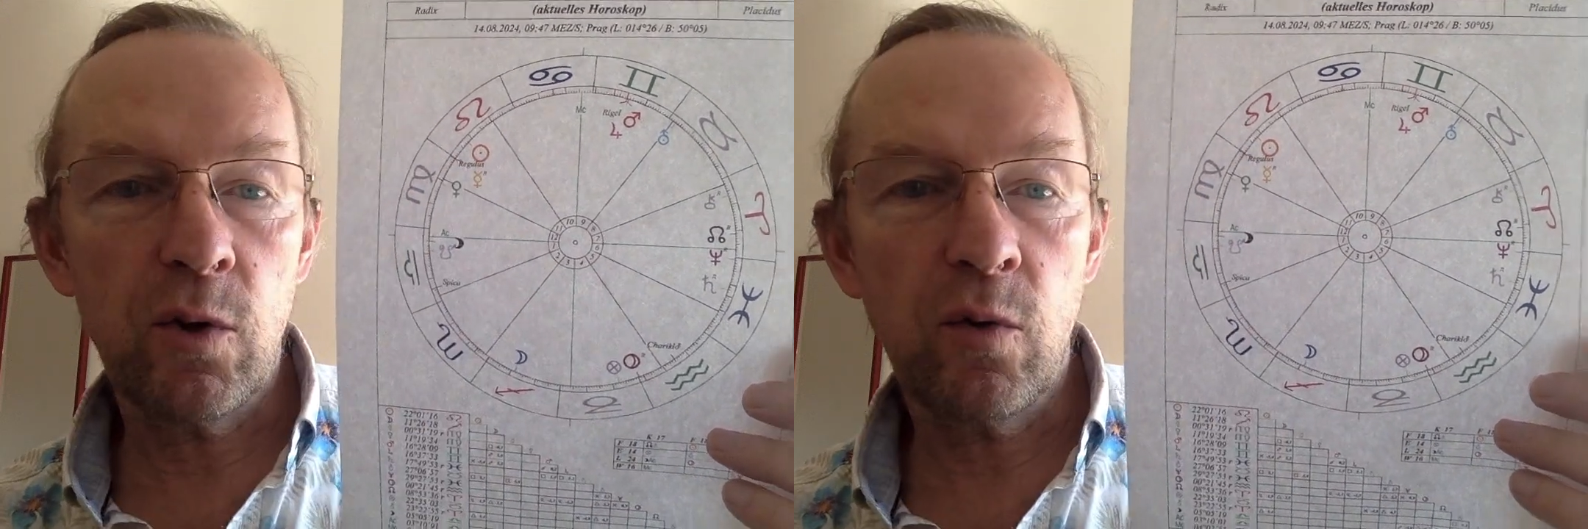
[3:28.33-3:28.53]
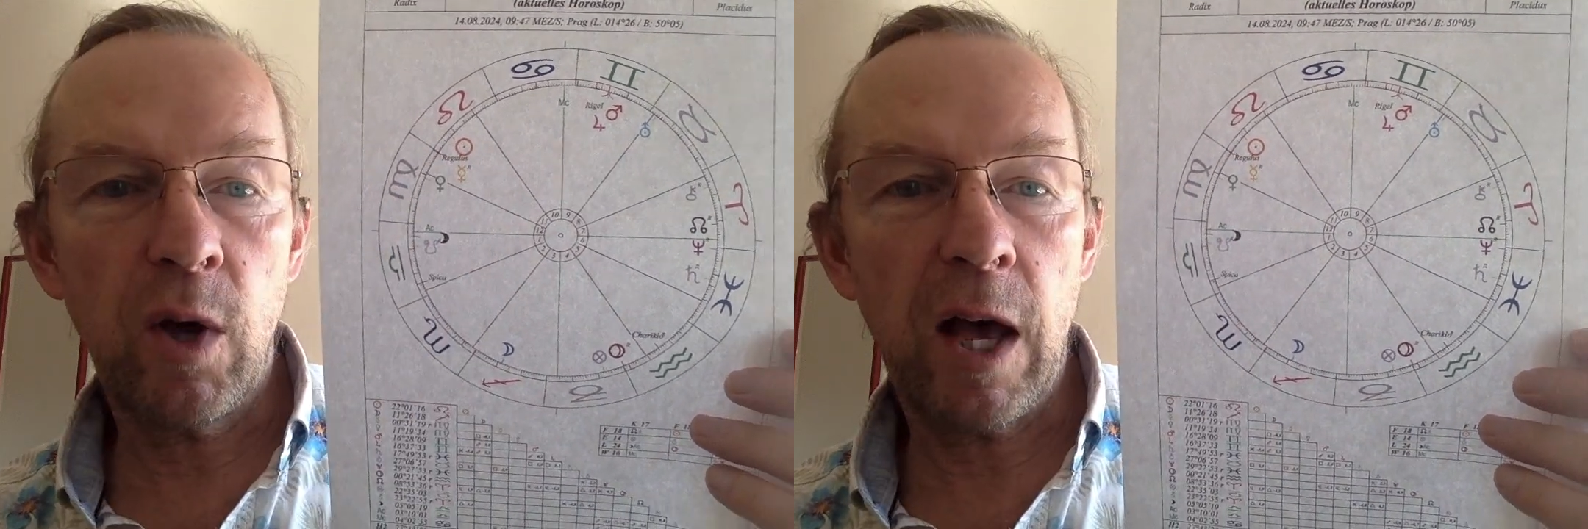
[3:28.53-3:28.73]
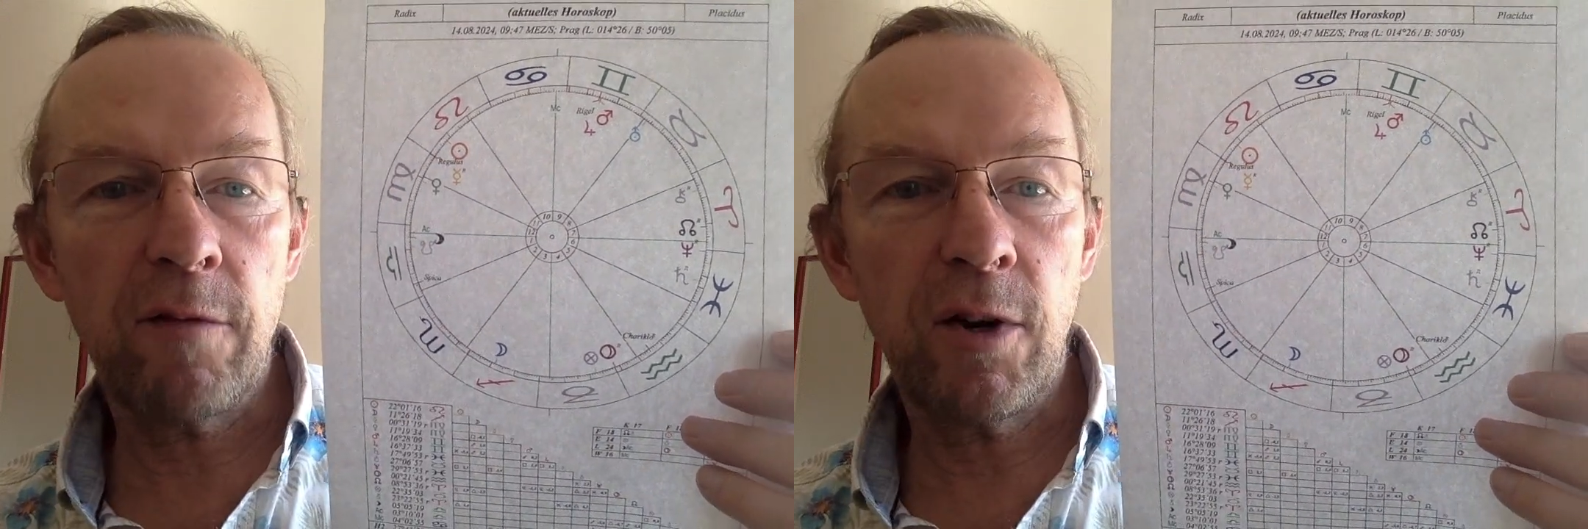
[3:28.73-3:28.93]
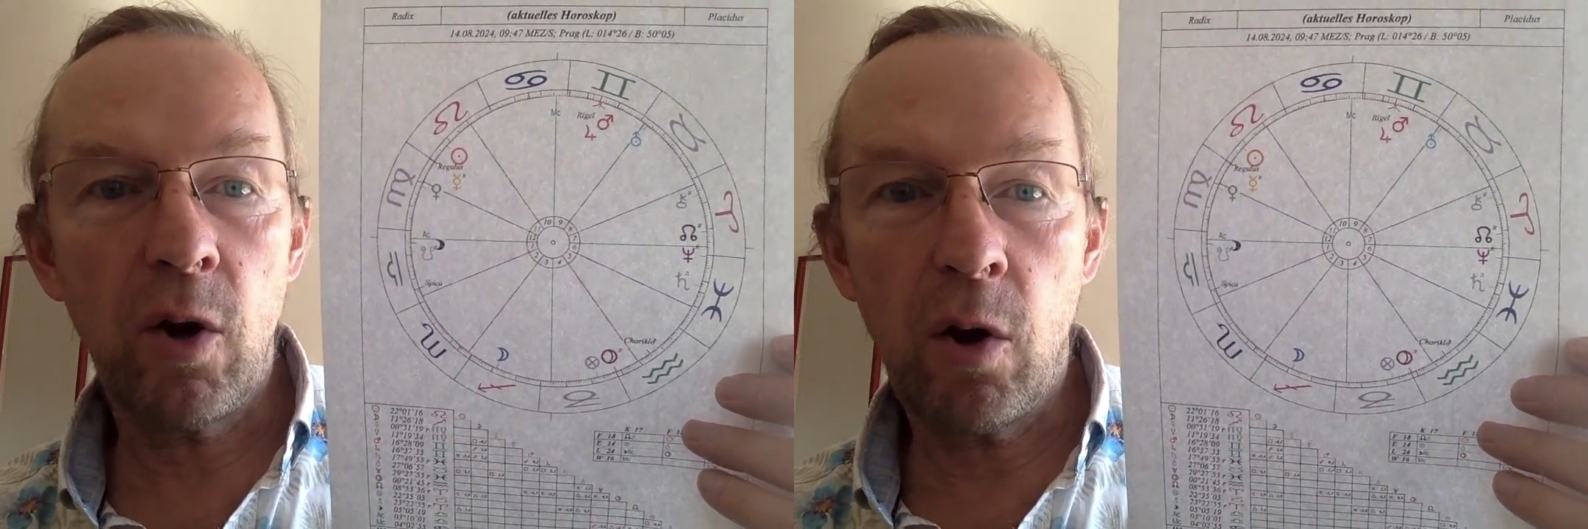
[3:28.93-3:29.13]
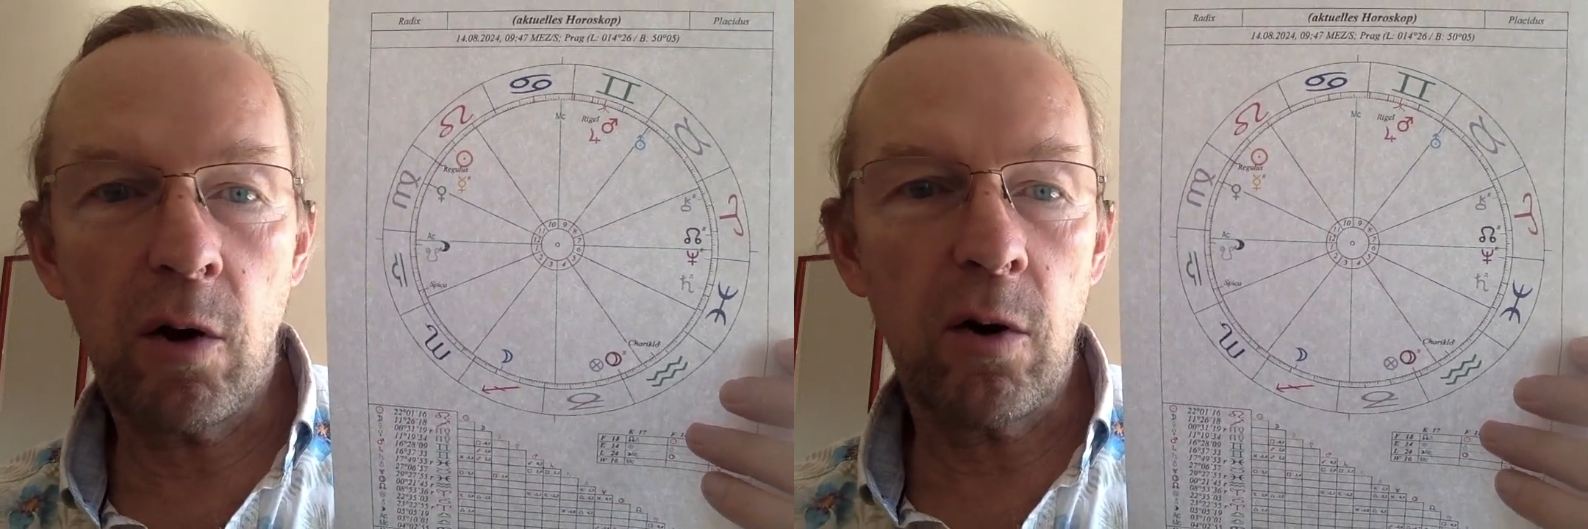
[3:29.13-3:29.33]
to have an
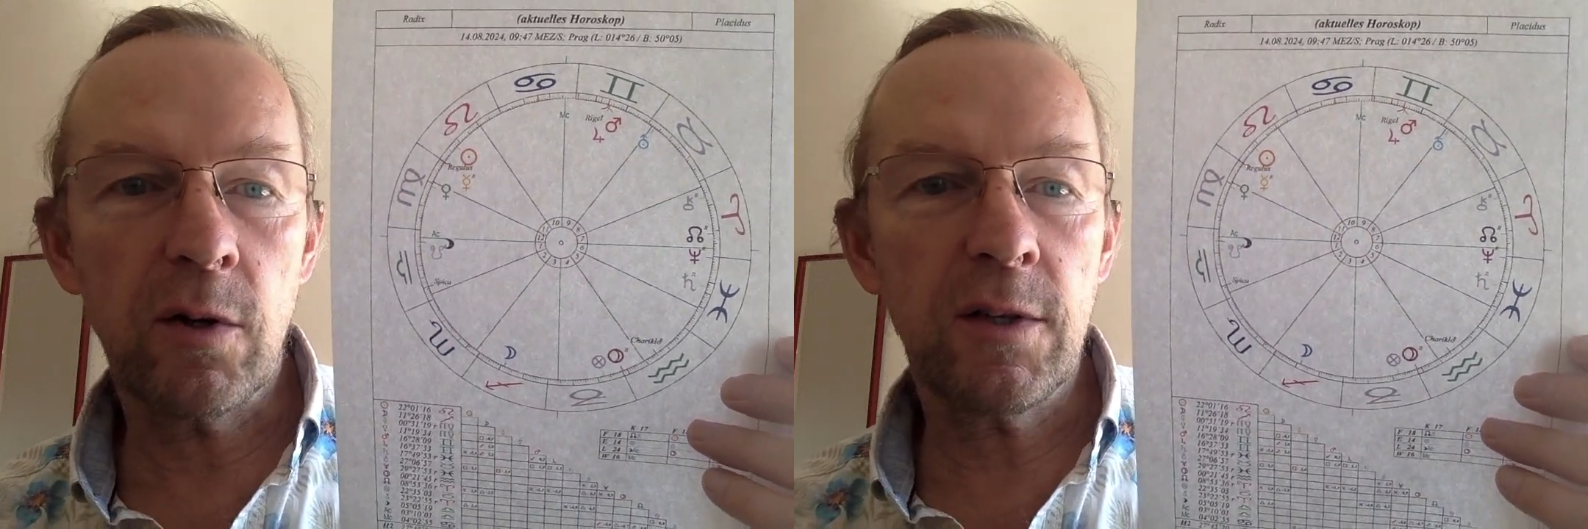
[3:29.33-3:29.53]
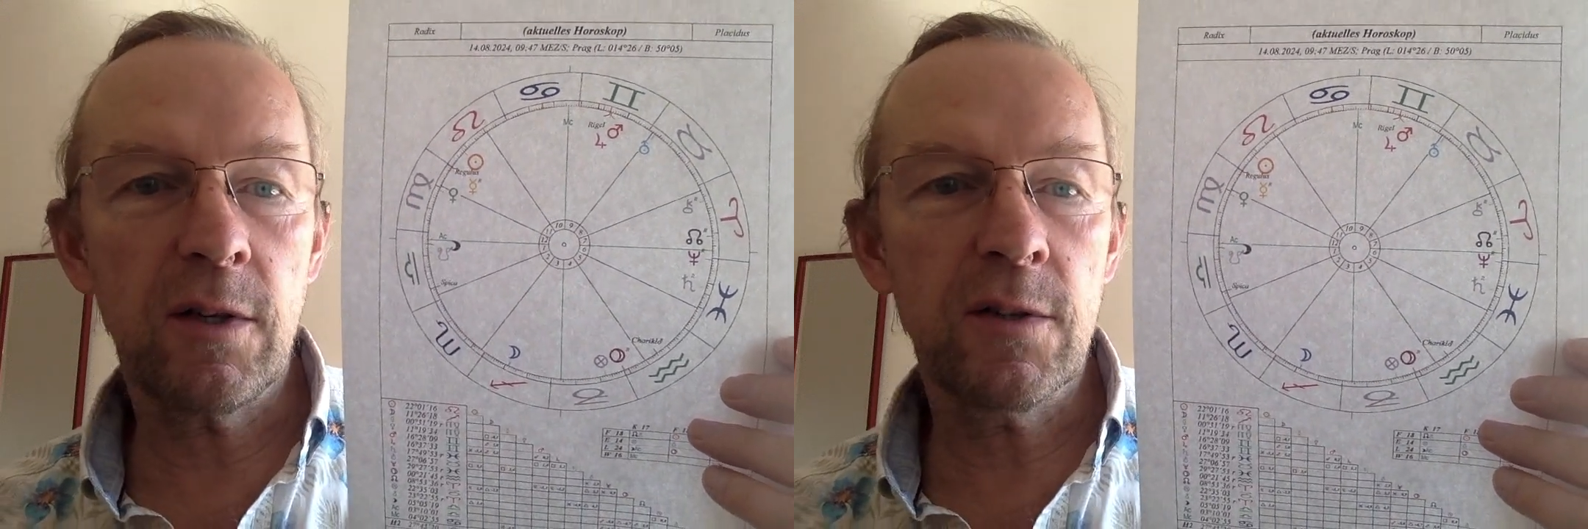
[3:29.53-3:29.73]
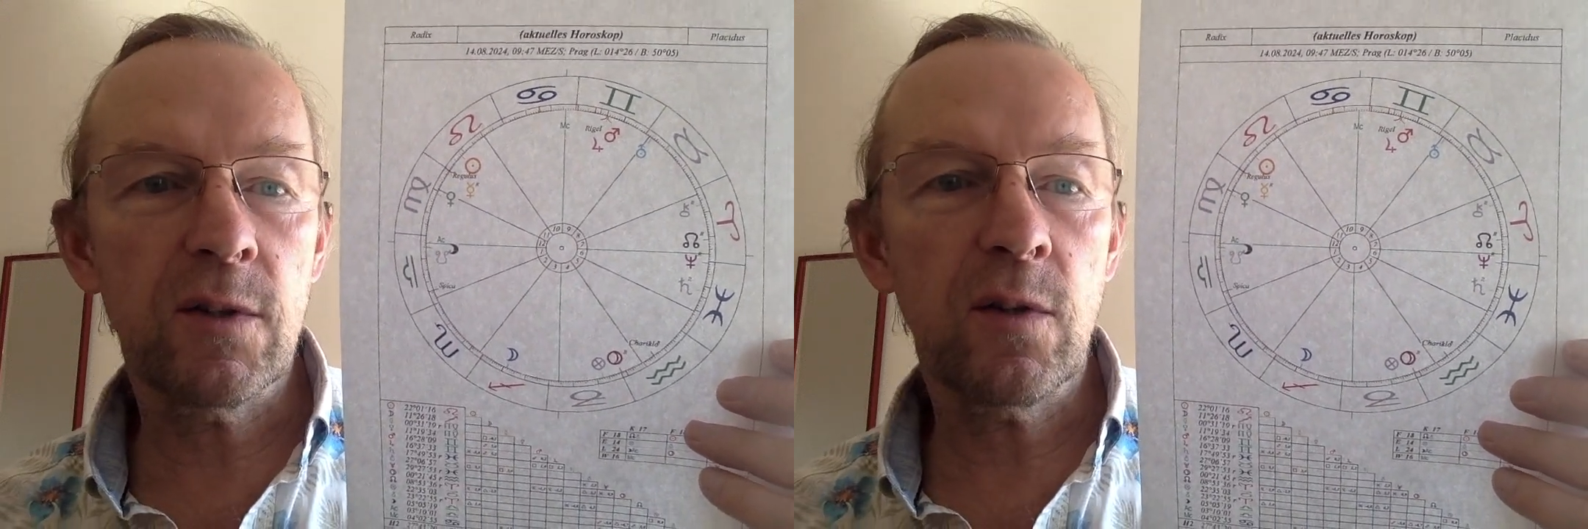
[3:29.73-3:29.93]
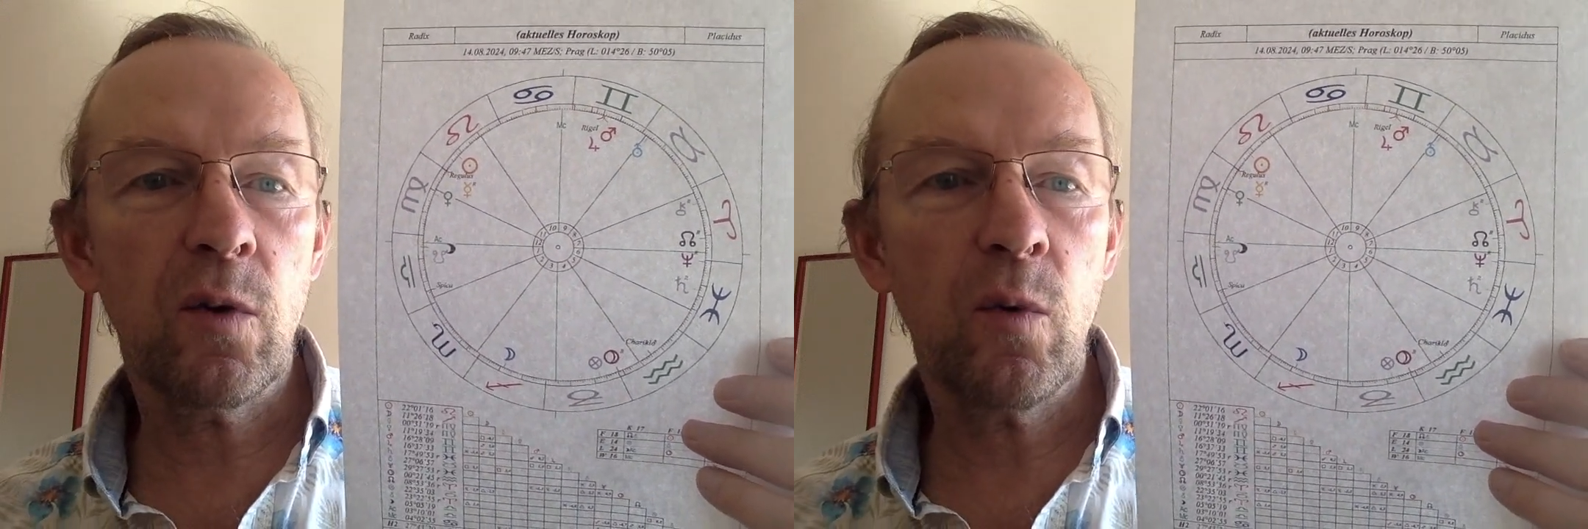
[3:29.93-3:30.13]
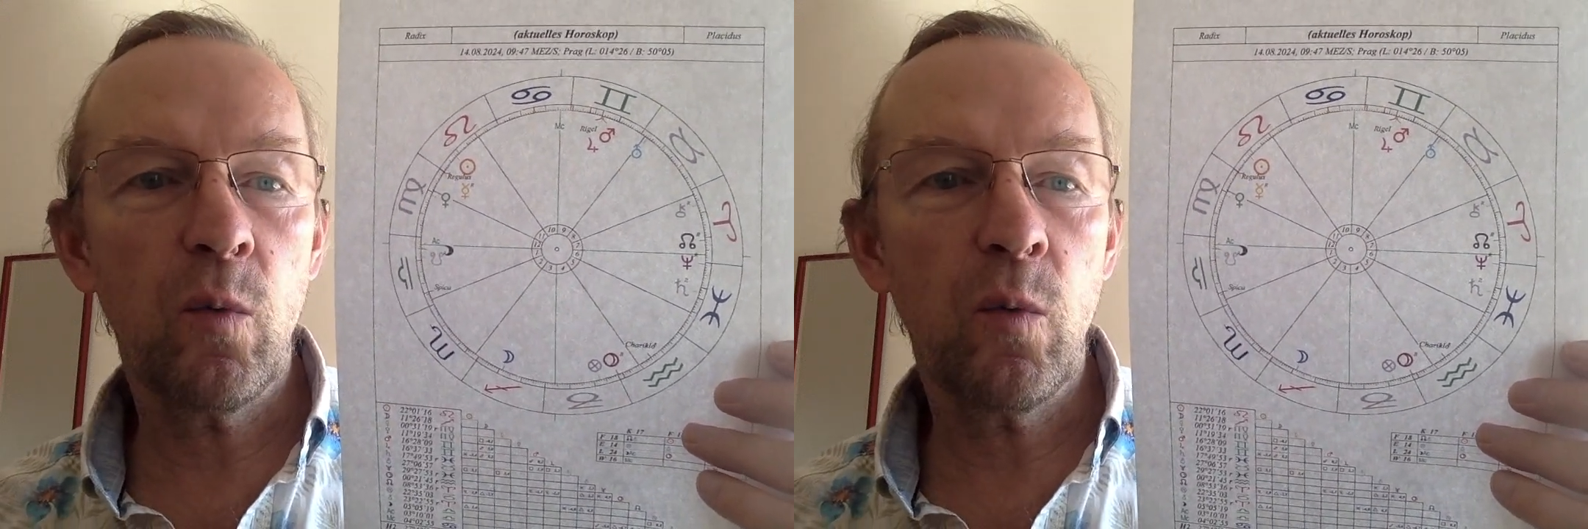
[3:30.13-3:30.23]
audience